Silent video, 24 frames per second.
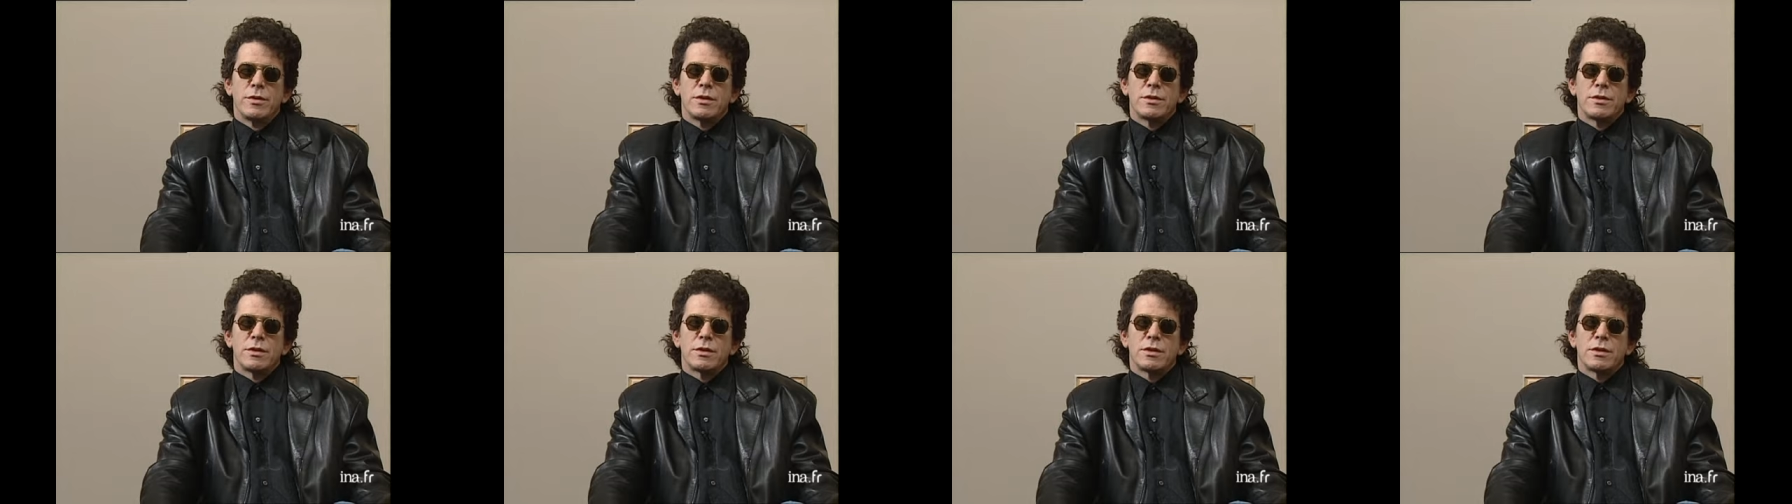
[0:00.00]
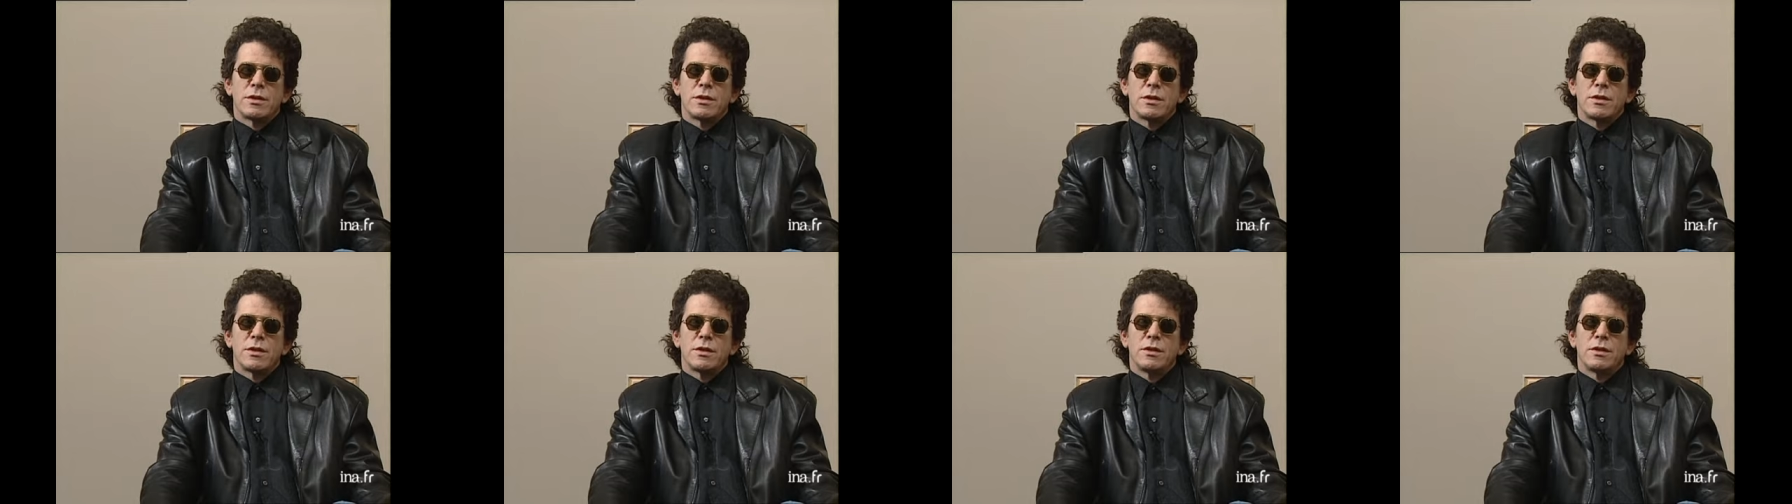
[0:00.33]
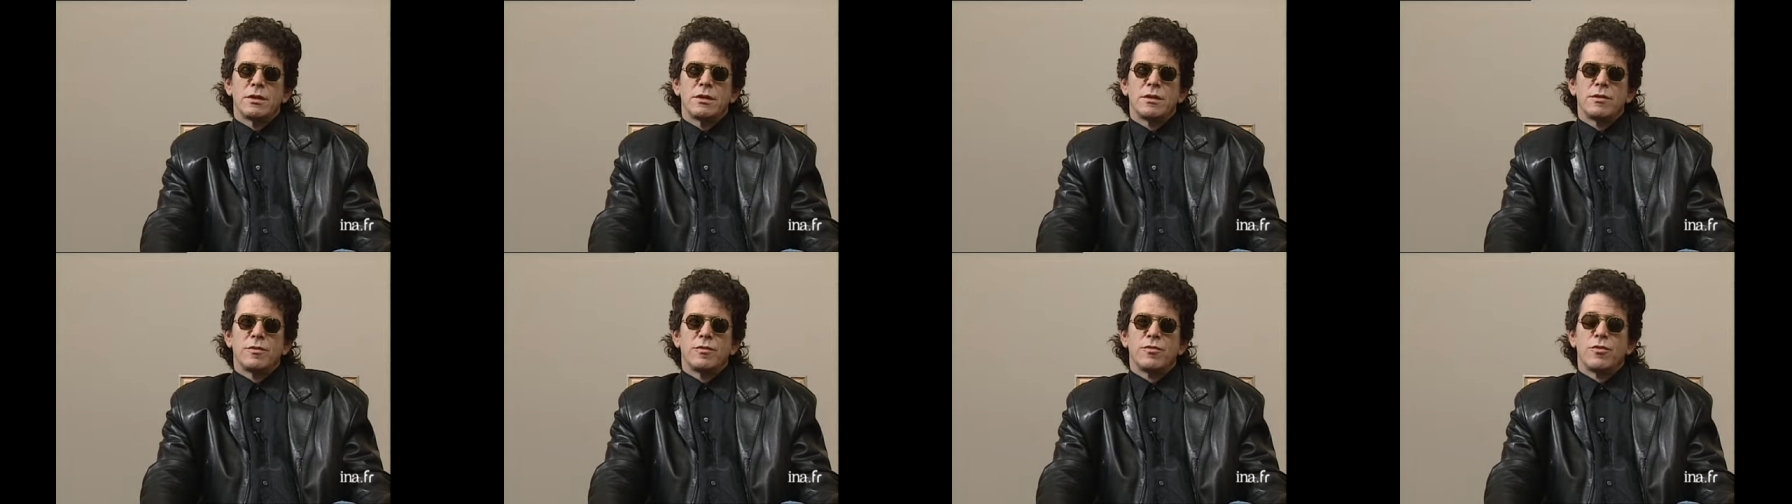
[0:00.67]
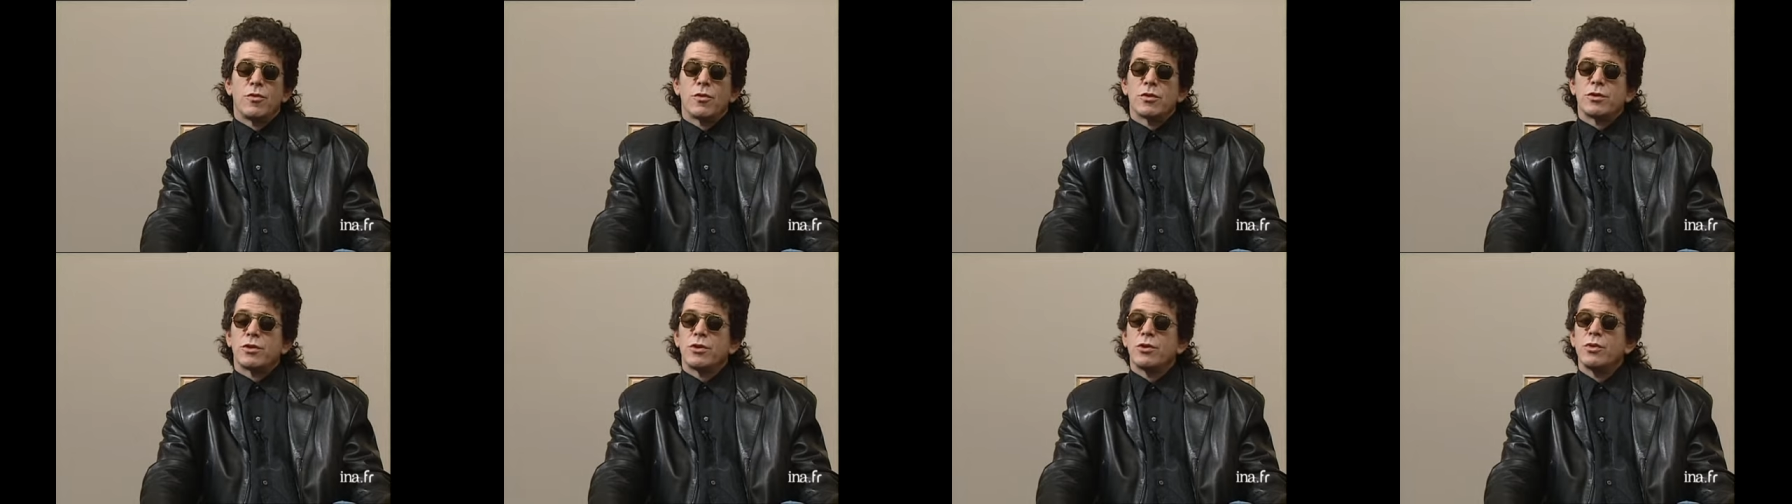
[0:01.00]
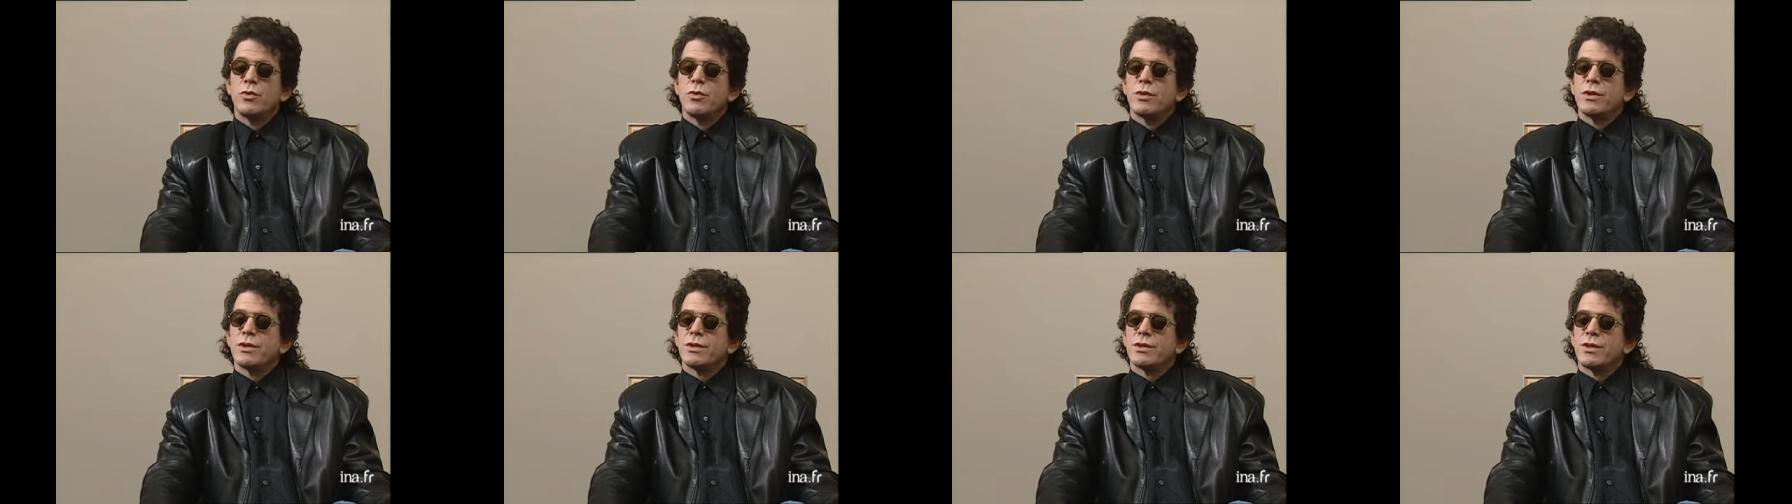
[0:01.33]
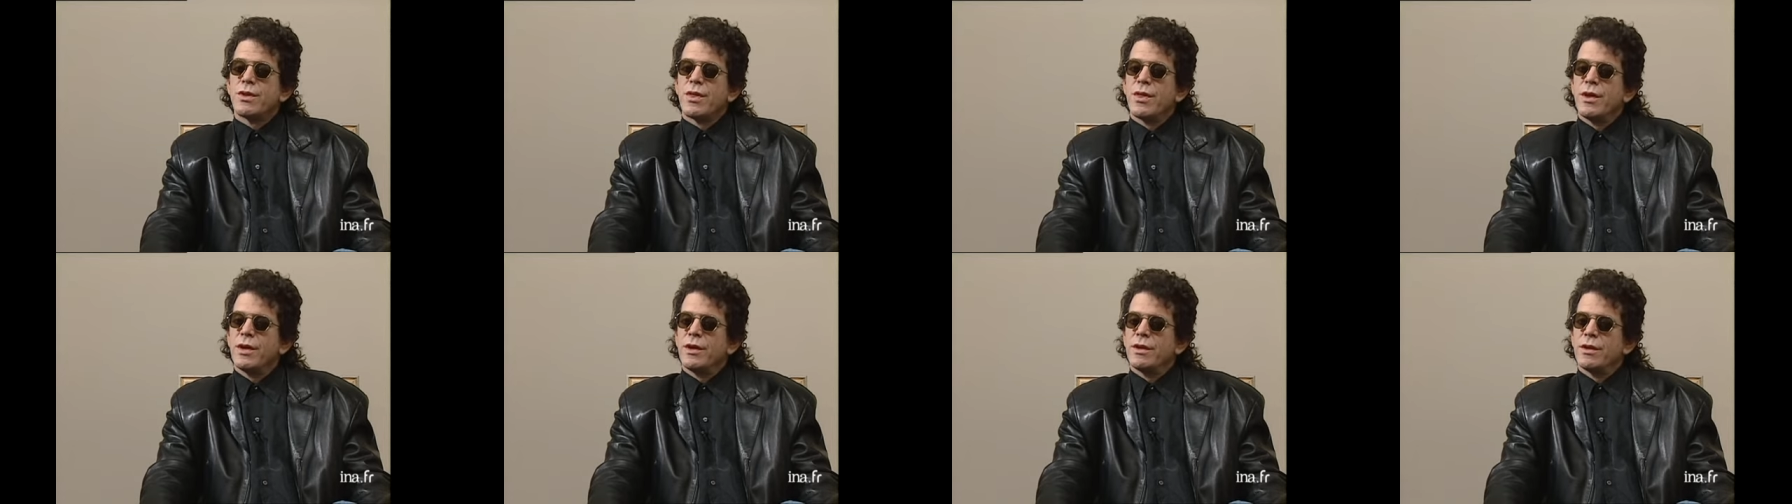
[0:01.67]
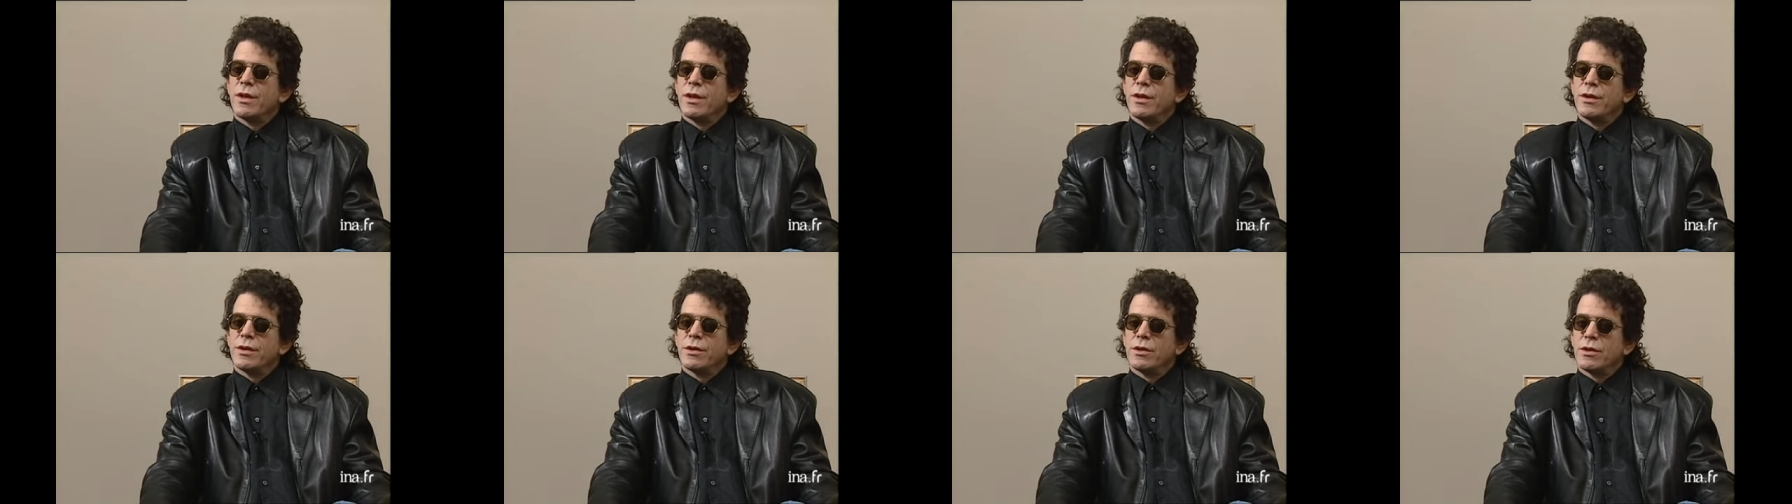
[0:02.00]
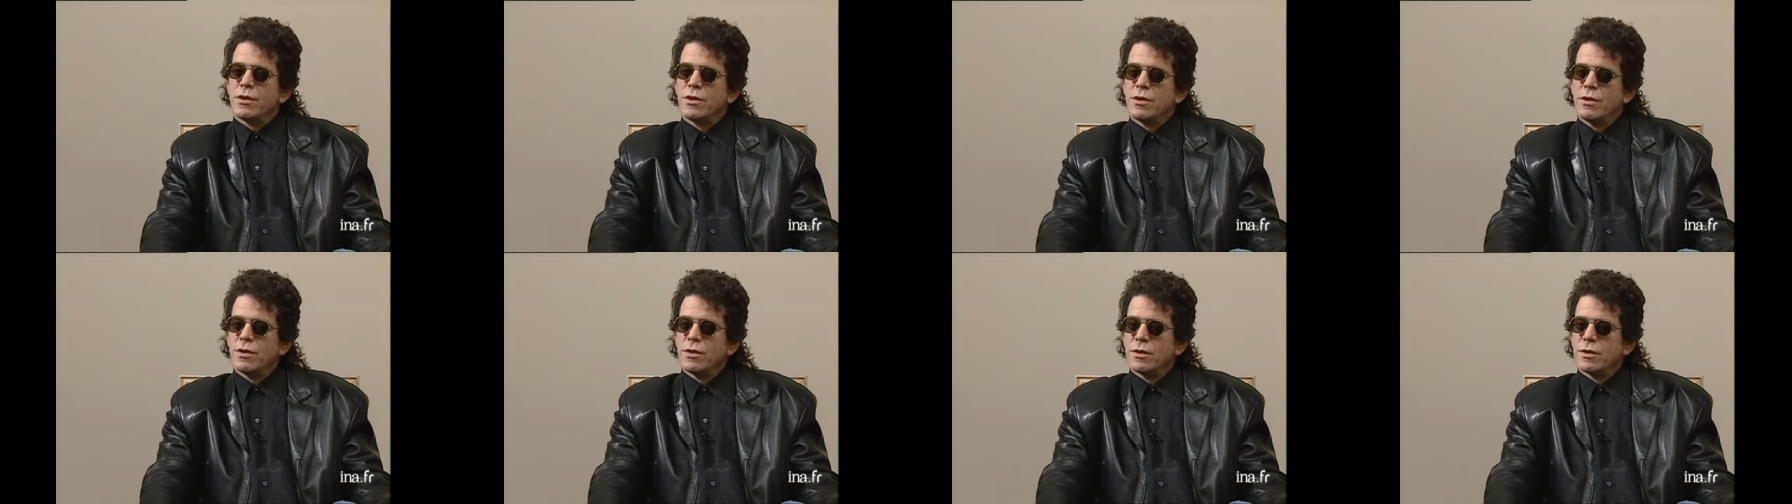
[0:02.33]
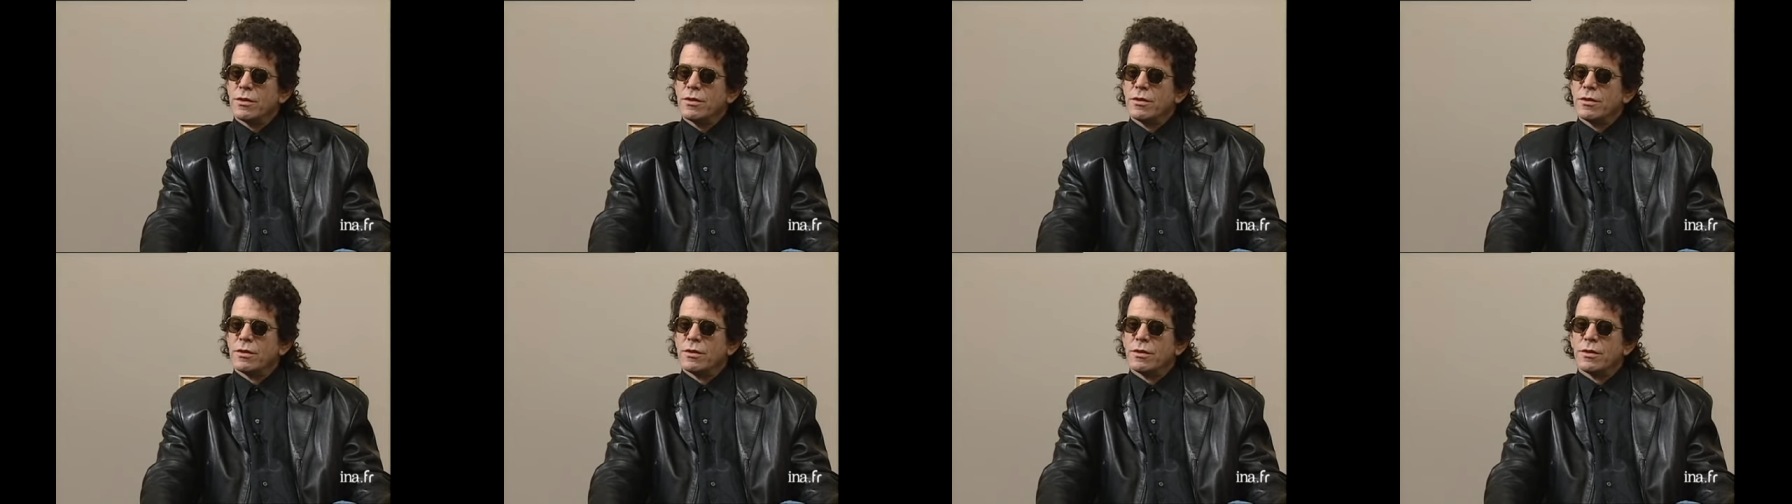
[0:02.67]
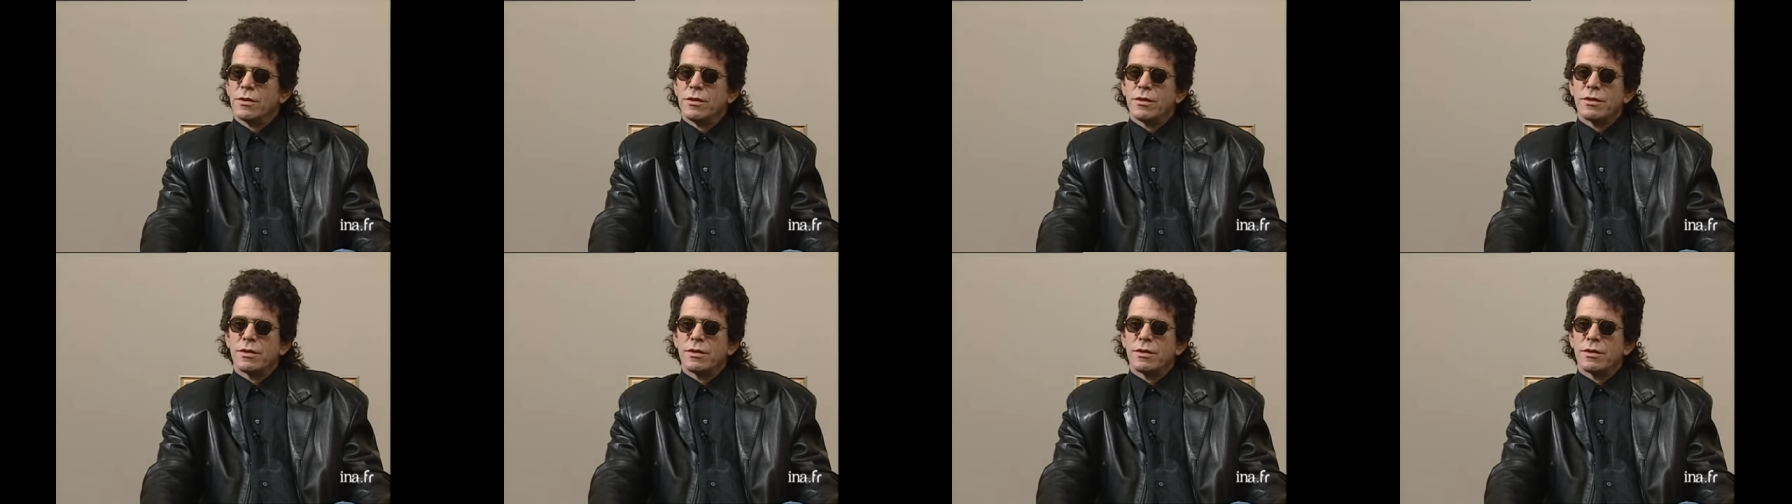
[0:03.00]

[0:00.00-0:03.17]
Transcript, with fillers: was a fortuitous thing that occurred.